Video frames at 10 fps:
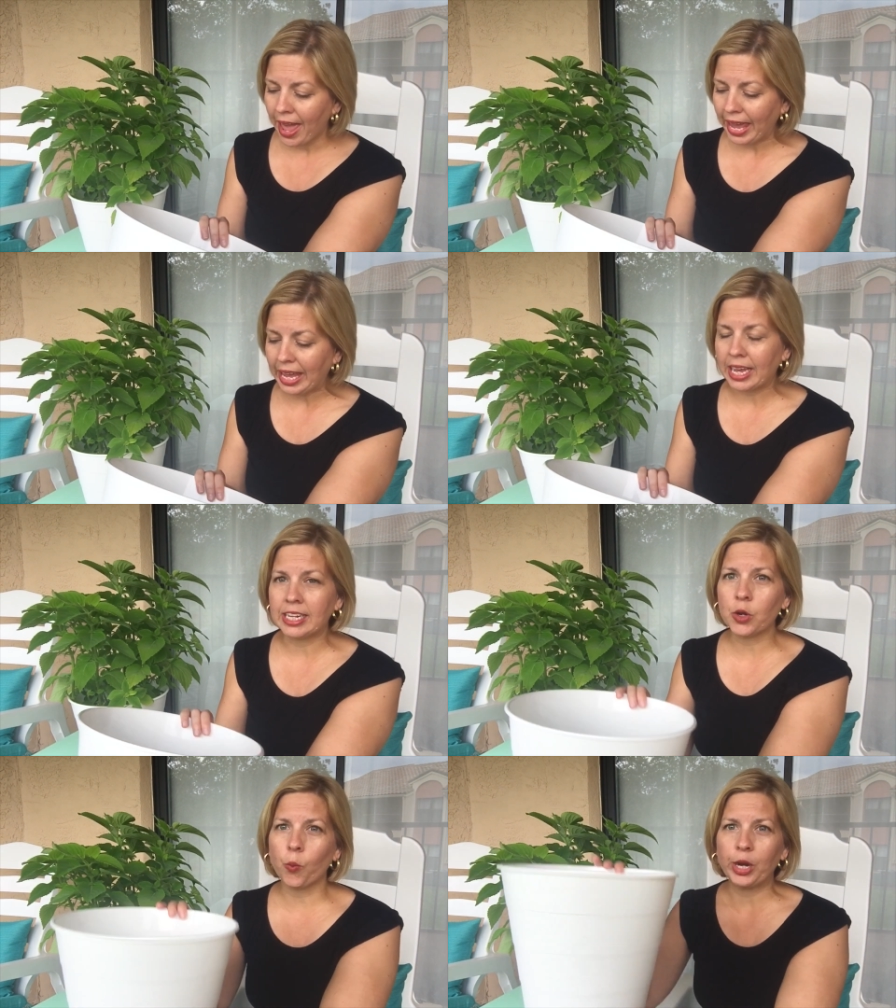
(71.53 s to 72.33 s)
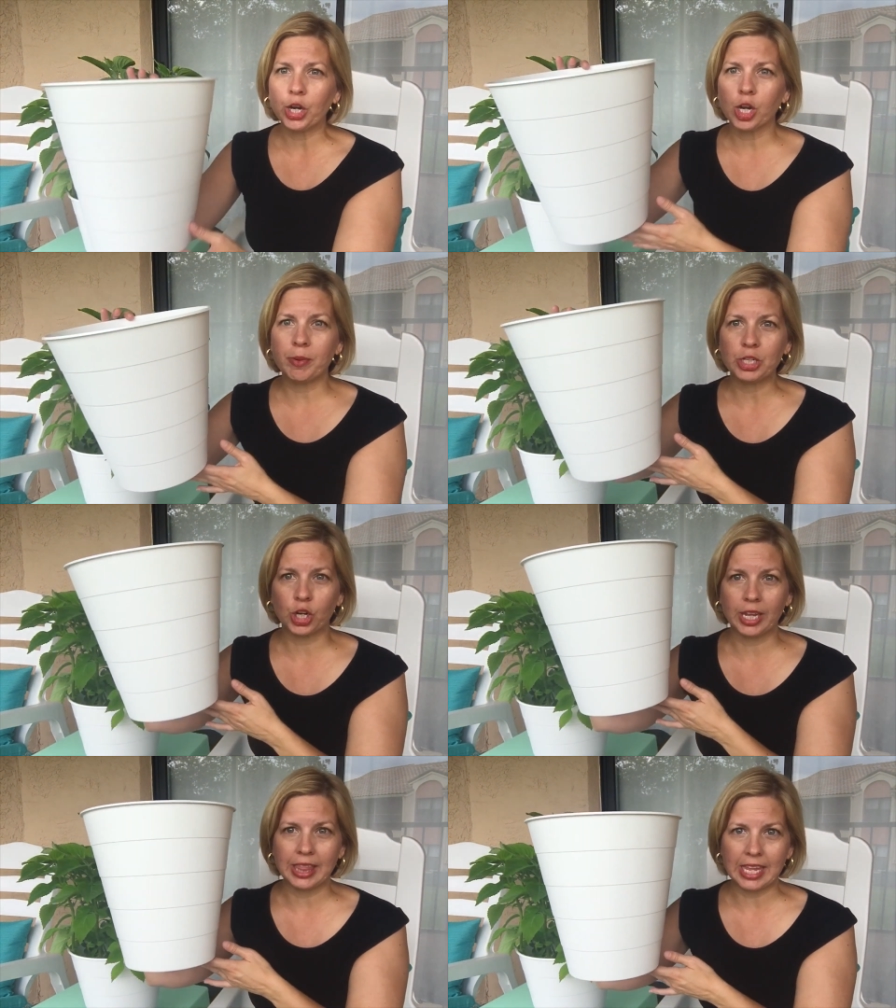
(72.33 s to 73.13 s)
And we are gonna be
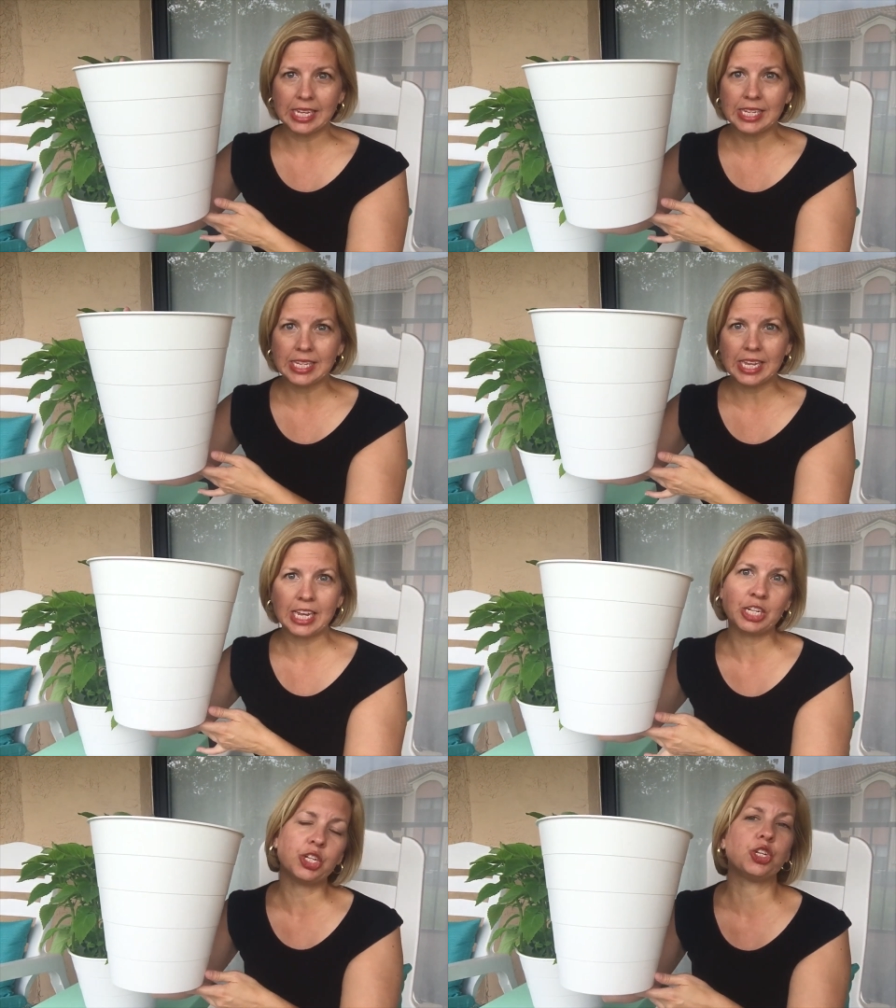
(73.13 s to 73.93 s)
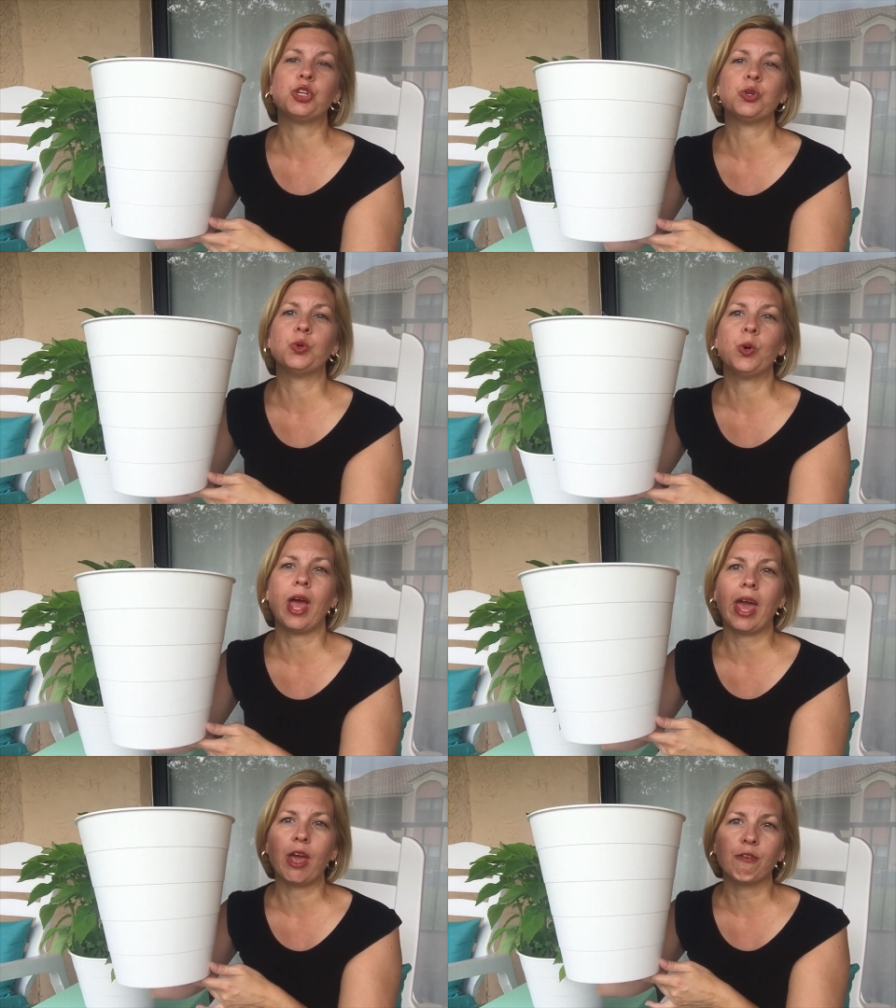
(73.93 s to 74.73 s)
turning this into
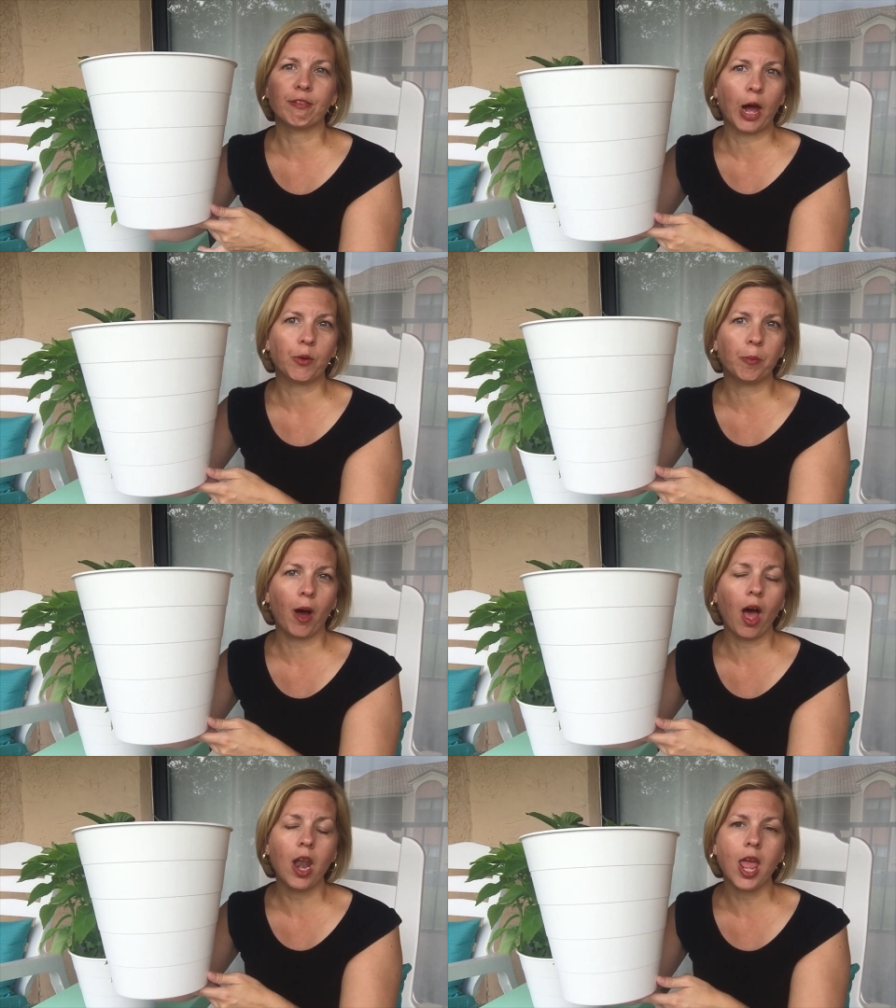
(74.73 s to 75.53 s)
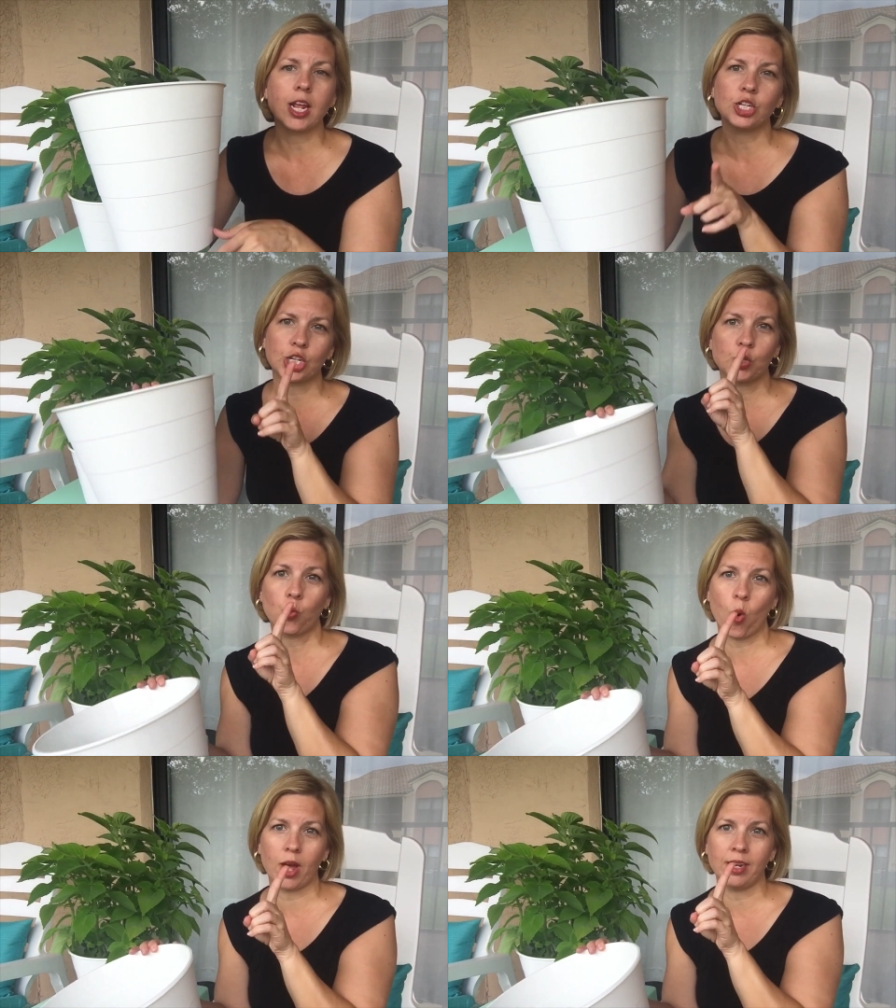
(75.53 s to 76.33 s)
a flower pot in just
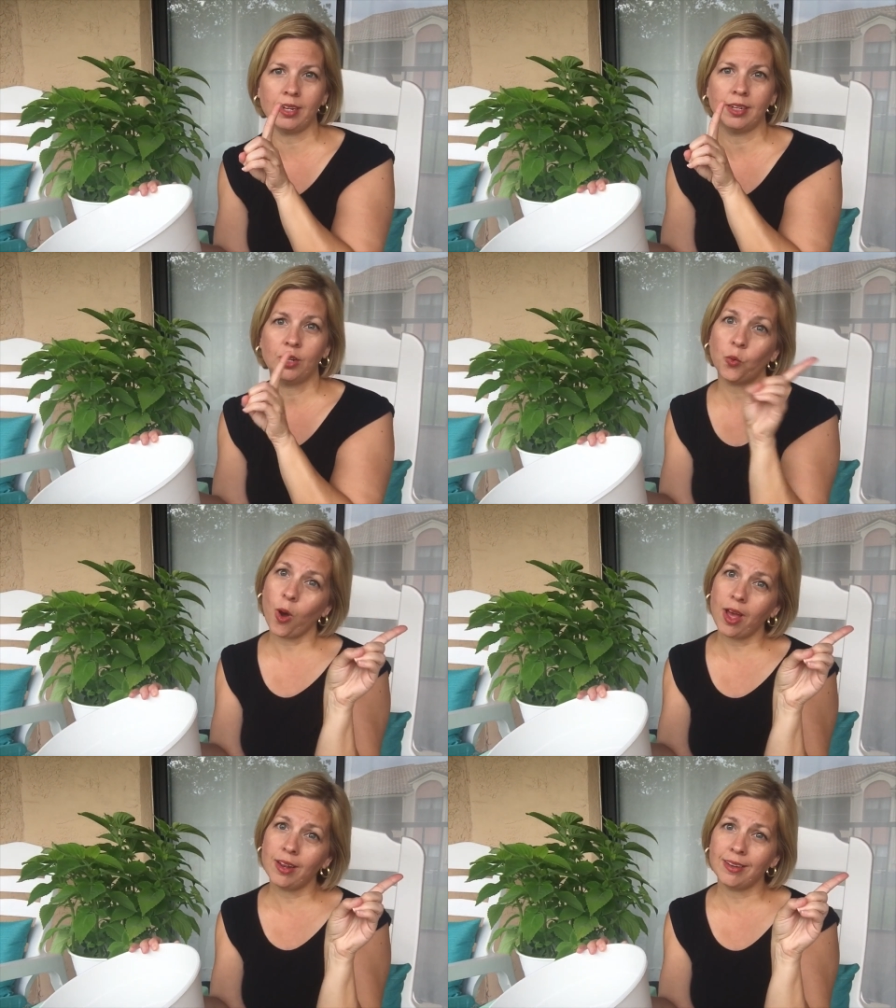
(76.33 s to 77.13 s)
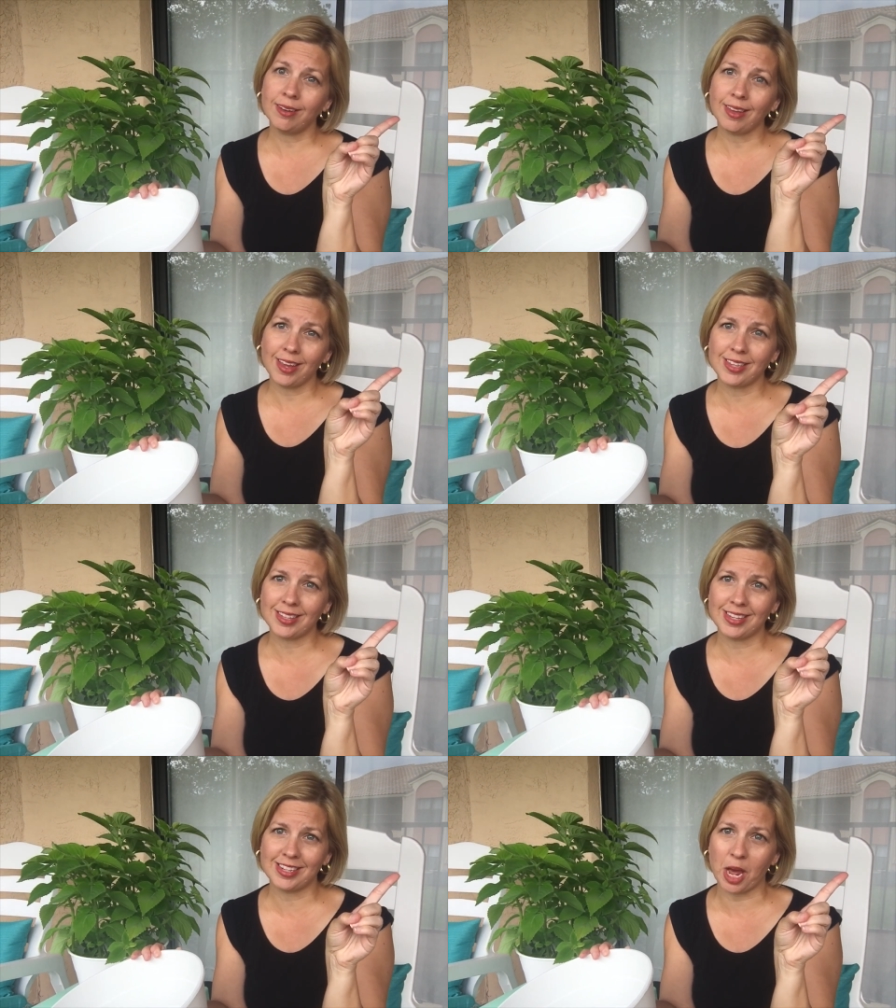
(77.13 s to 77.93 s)
one
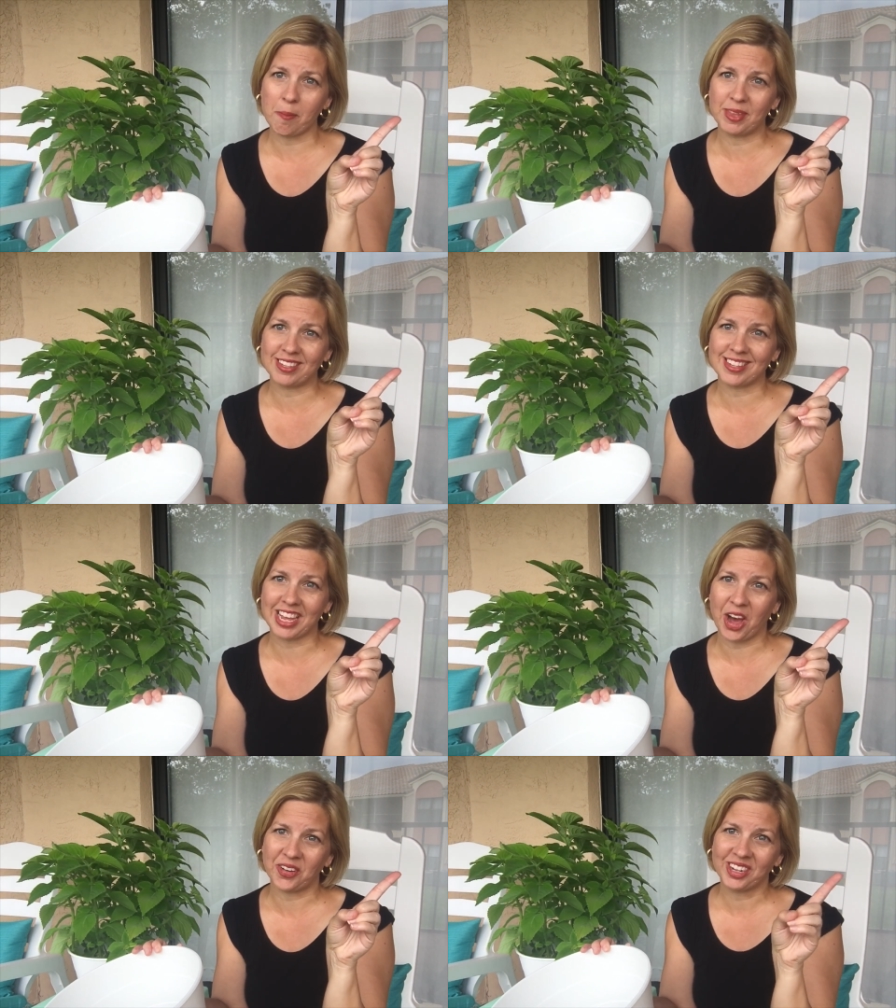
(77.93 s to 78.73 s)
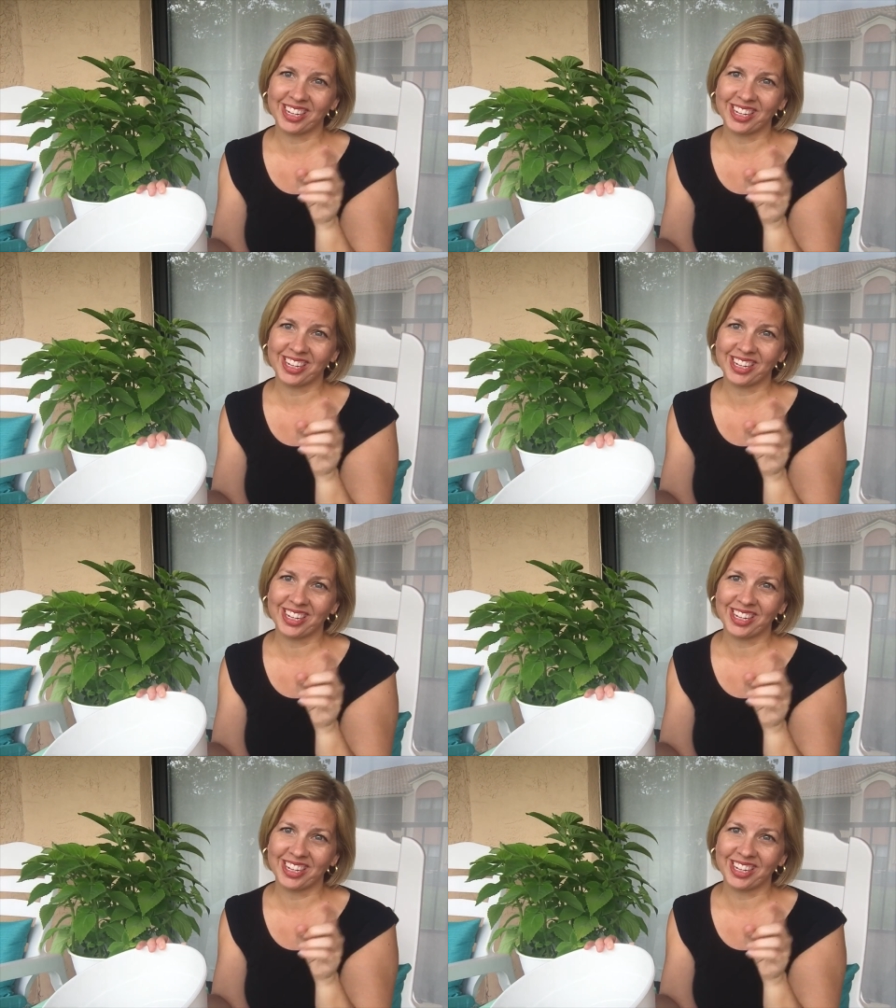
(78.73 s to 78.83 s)
easy step. This is how.